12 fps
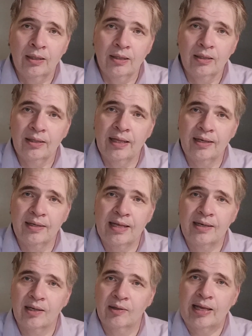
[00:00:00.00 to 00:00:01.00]
And
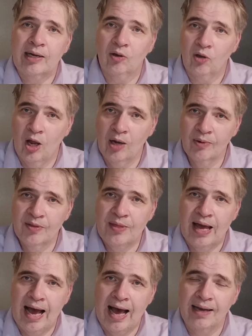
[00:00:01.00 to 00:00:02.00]
then along with
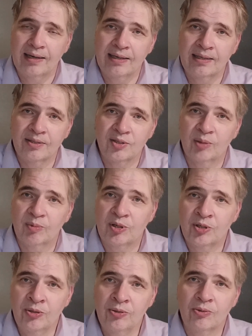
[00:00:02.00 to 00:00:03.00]
that is number
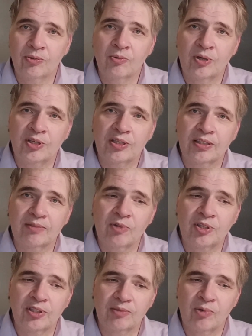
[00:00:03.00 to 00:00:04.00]
two, which is
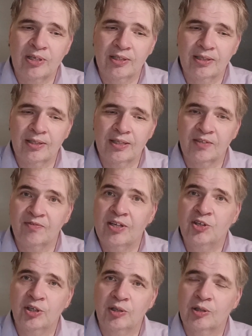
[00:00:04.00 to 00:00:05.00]

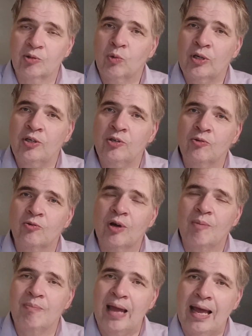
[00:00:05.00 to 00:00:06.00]
vision. Is what do you
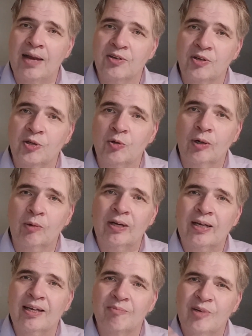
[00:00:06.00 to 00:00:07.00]
imagine doing? What
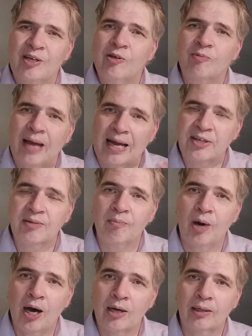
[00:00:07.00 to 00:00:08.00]
kind of you imagine
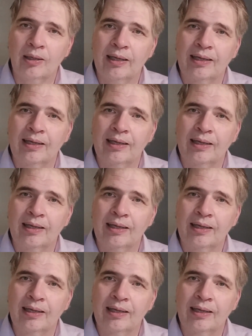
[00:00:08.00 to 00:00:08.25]
modeling?